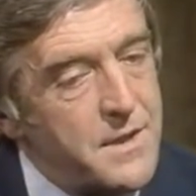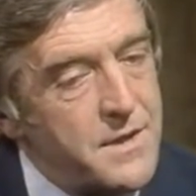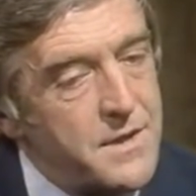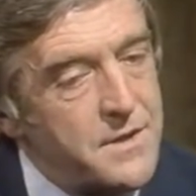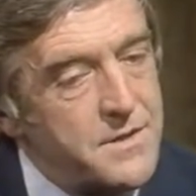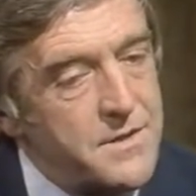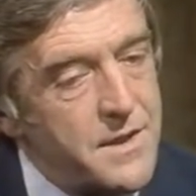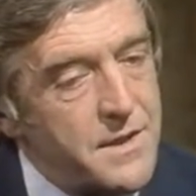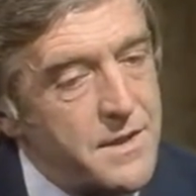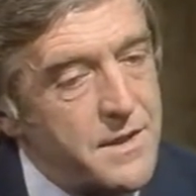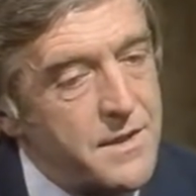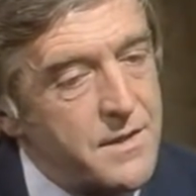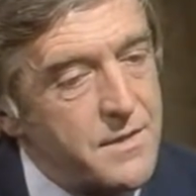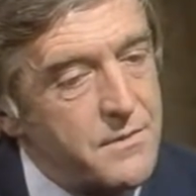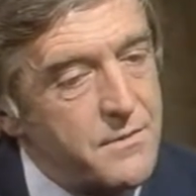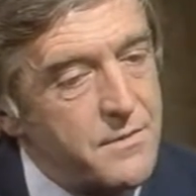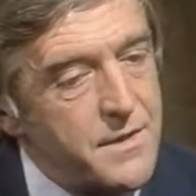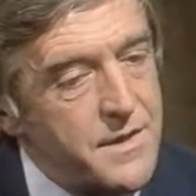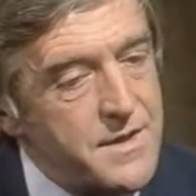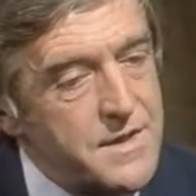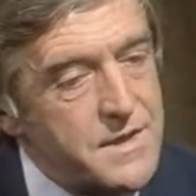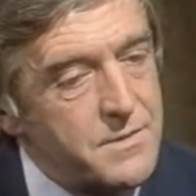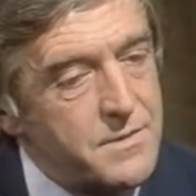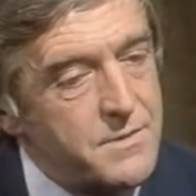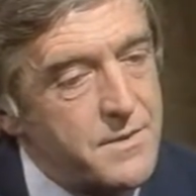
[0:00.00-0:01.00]
You're taking a
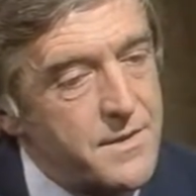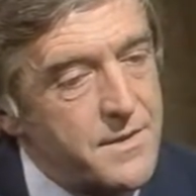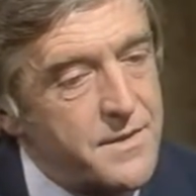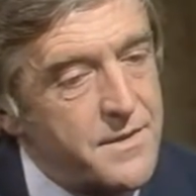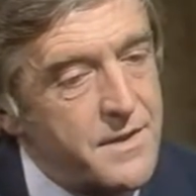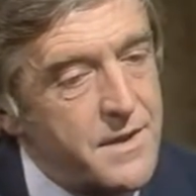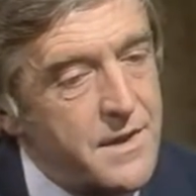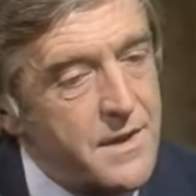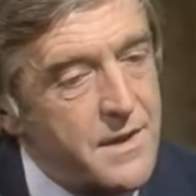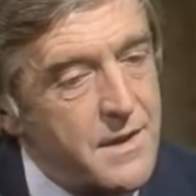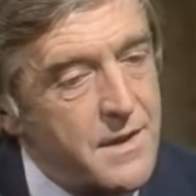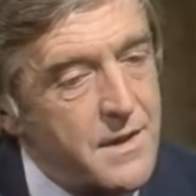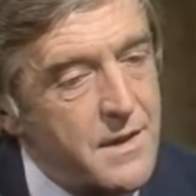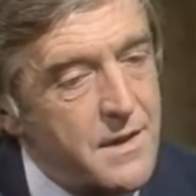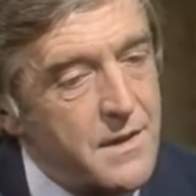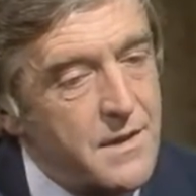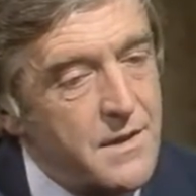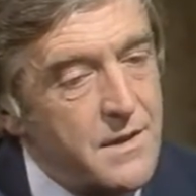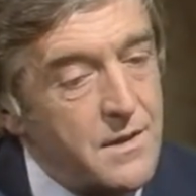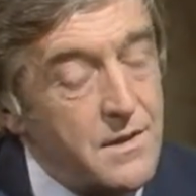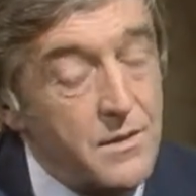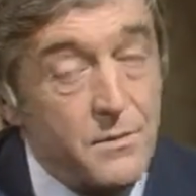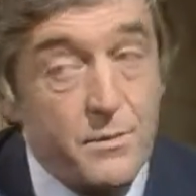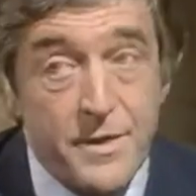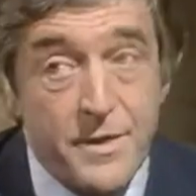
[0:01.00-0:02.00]
risk with
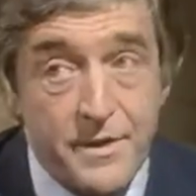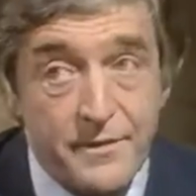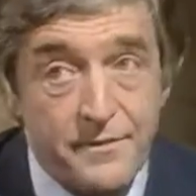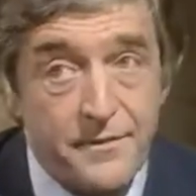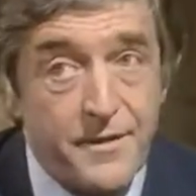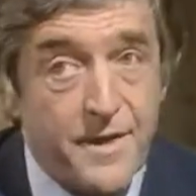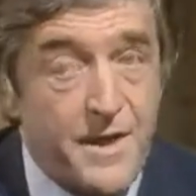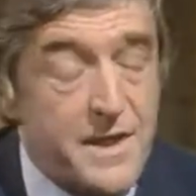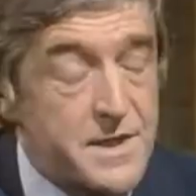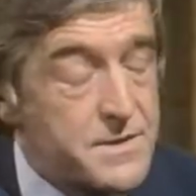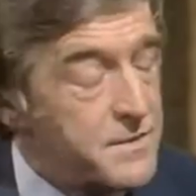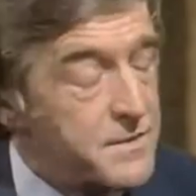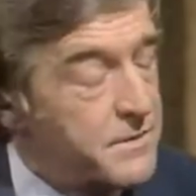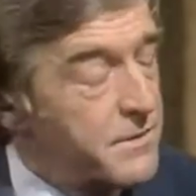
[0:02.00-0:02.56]
But the fans, the